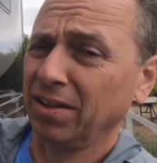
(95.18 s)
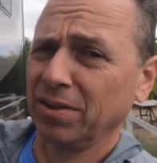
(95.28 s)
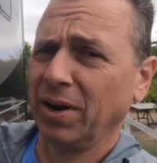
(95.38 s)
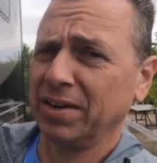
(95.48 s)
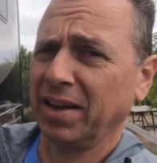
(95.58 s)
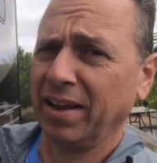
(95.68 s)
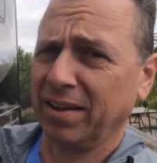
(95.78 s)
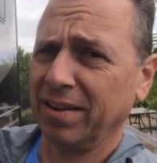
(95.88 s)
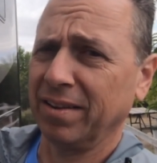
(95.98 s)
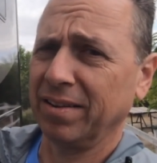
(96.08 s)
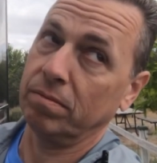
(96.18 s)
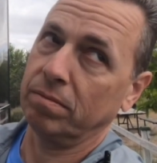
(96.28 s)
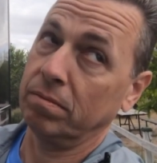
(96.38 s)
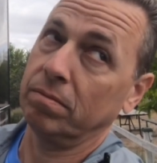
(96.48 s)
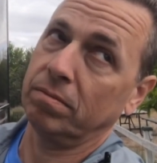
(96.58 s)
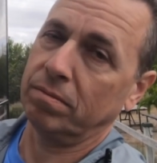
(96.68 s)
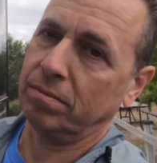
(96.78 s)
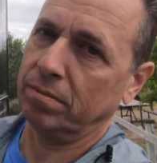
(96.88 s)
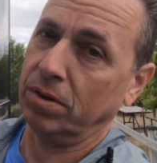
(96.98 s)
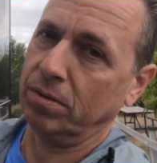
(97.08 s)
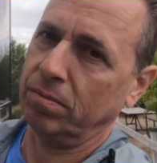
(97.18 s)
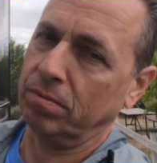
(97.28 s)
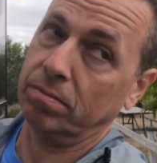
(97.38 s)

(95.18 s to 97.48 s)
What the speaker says: Not the gray tank. You know,